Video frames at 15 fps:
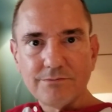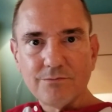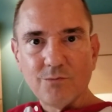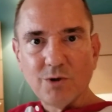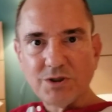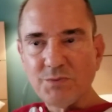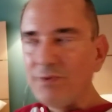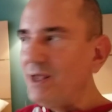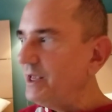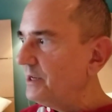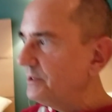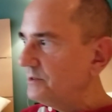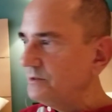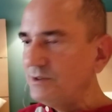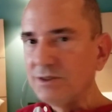what's
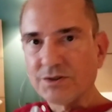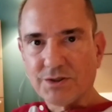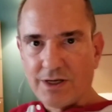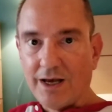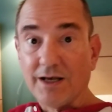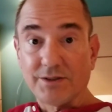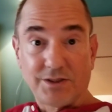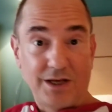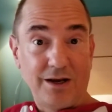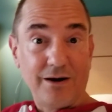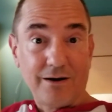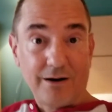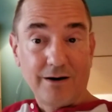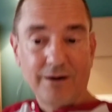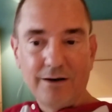being discussed
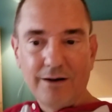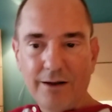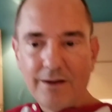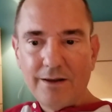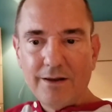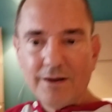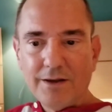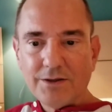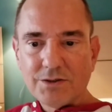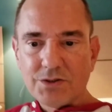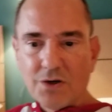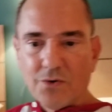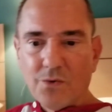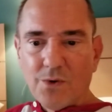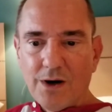here.
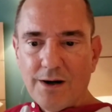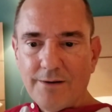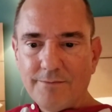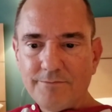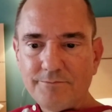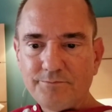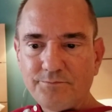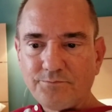So, um,